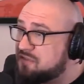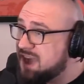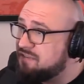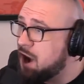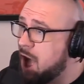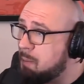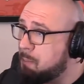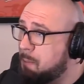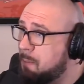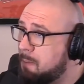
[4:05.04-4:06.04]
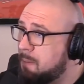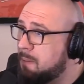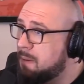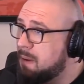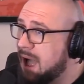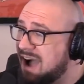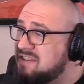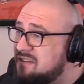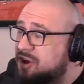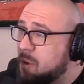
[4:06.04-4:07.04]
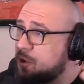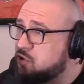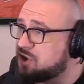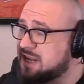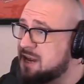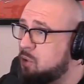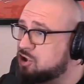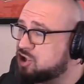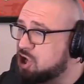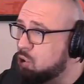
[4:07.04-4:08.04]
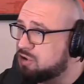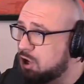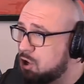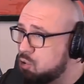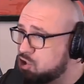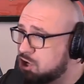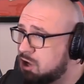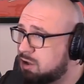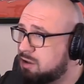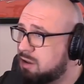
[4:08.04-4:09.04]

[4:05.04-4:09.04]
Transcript: You've given up! I've never come across anyone so delusional!